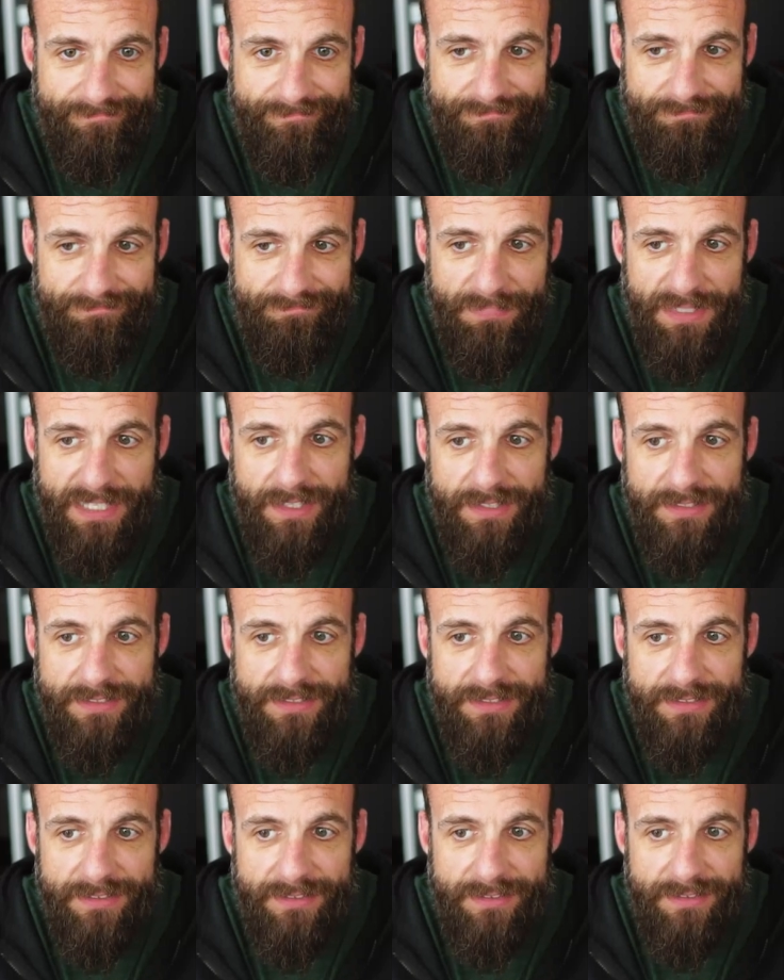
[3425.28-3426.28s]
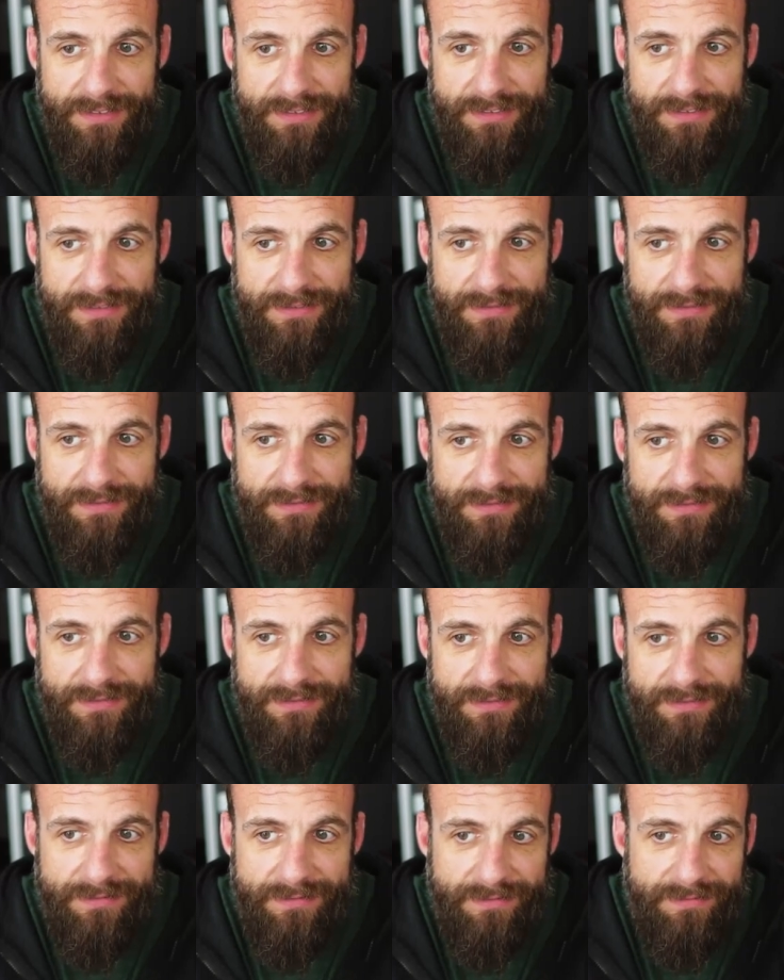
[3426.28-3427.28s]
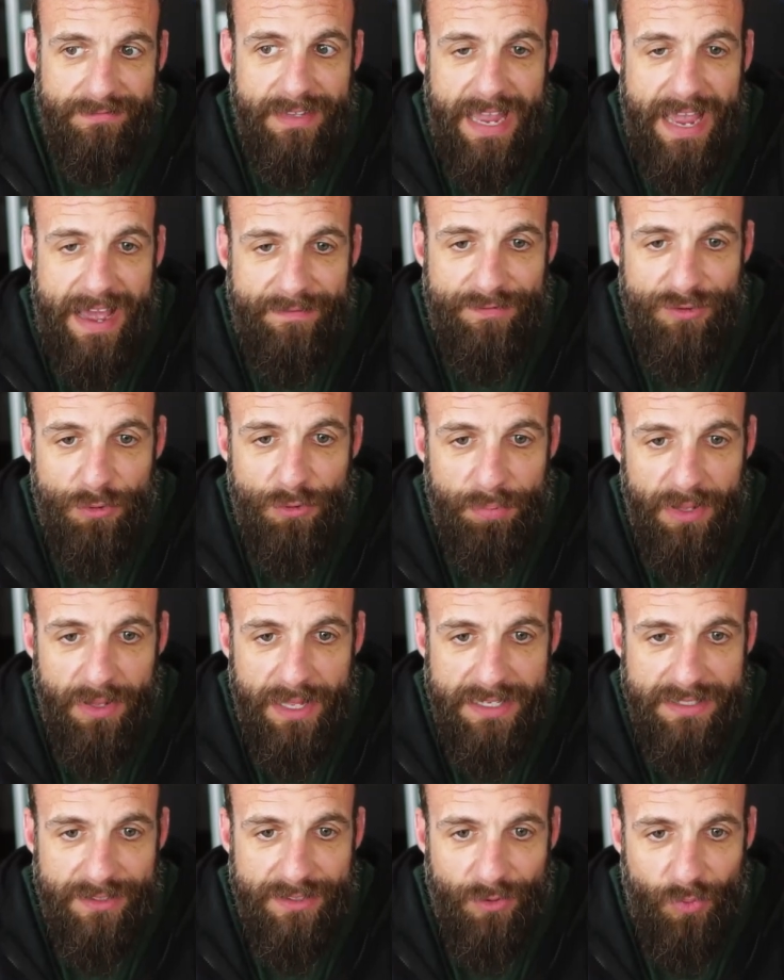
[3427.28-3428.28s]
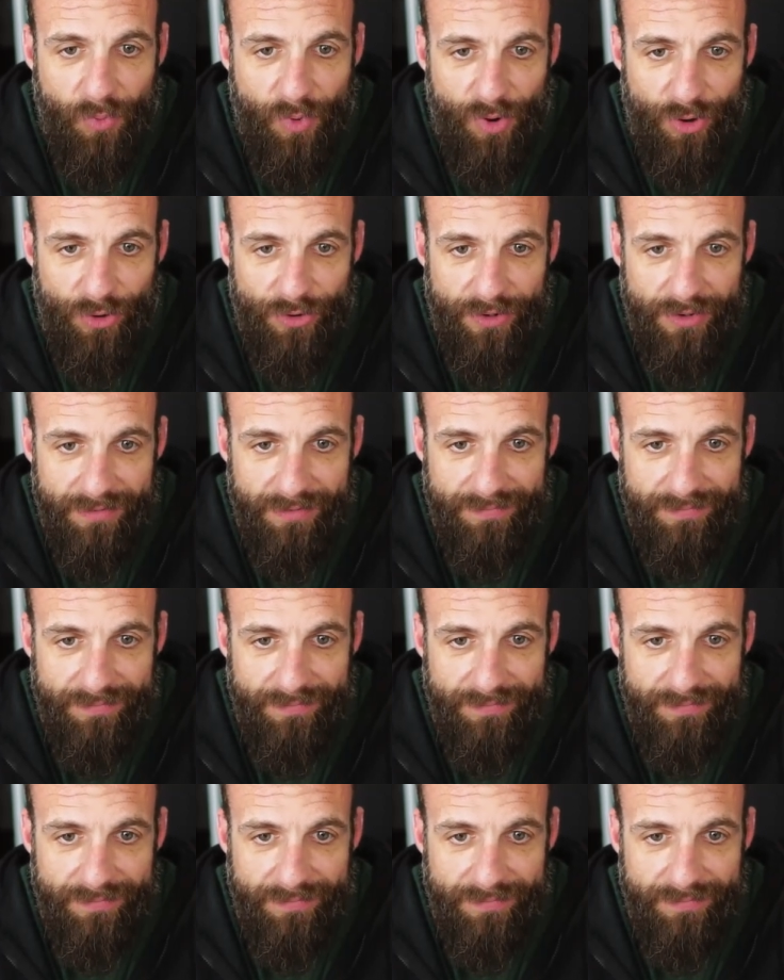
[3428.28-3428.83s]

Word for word: Because they have no place in the world.